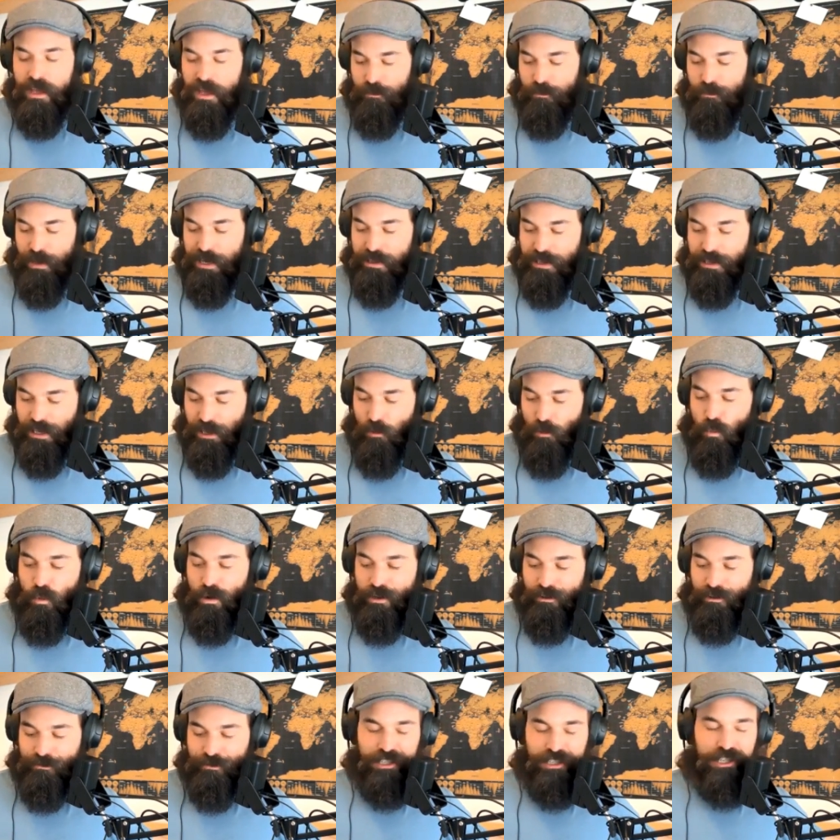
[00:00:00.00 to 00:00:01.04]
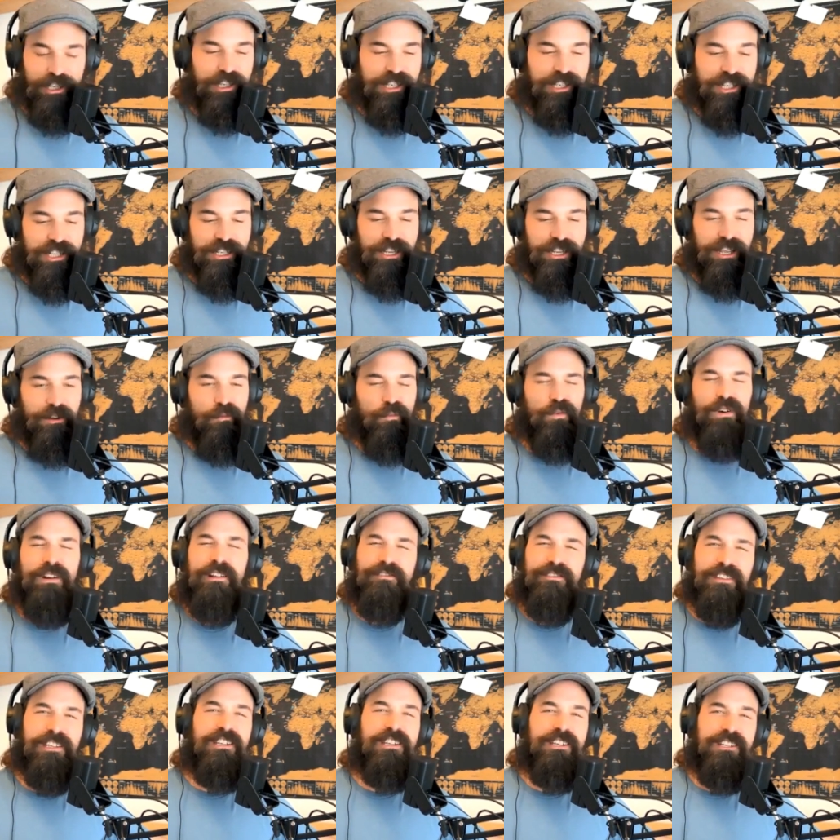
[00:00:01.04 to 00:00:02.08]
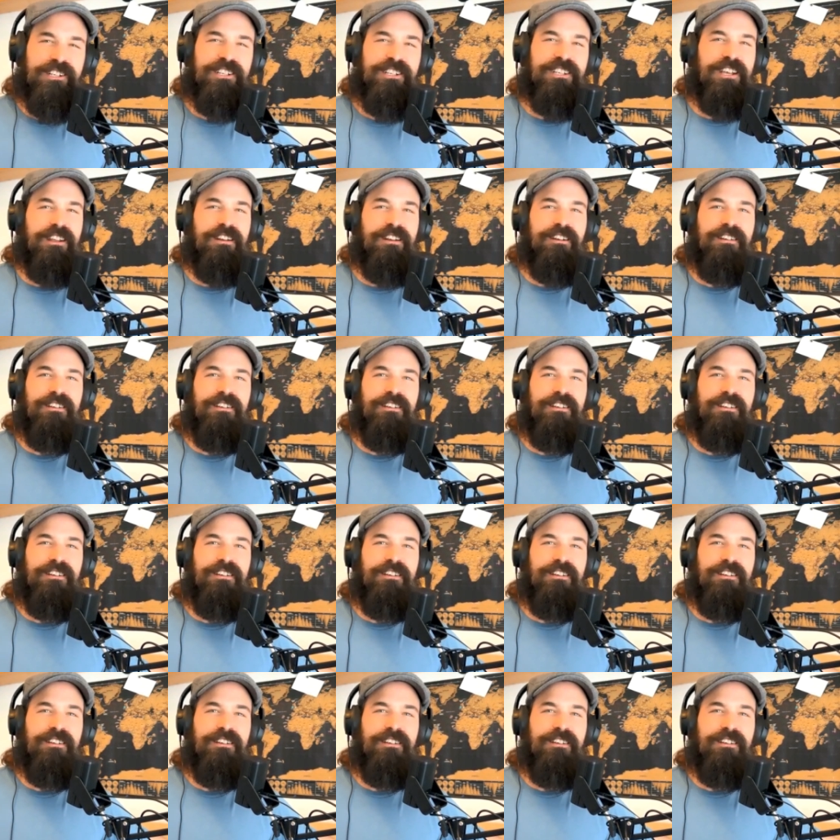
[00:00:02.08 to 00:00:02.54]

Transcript: But I think, what if the good shit? What if the good shit?